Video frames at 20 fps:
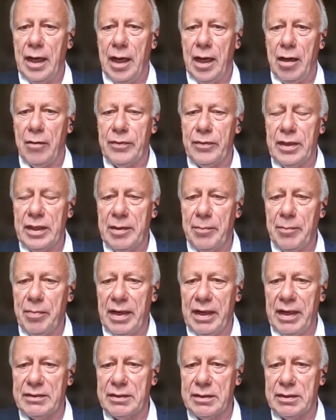of the
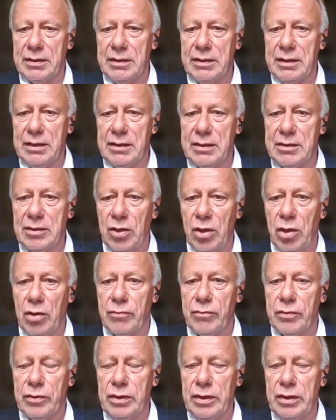capacities
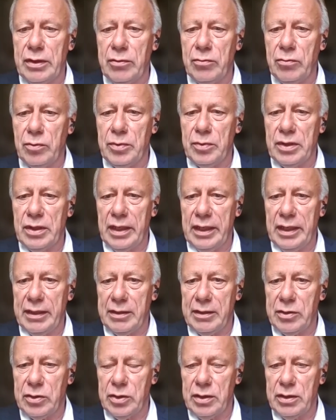of renewable
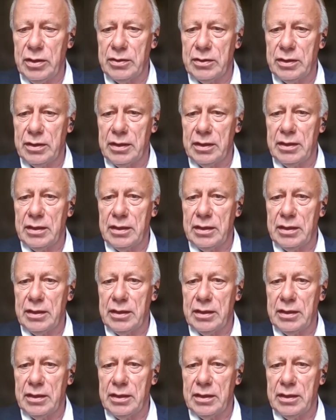energies,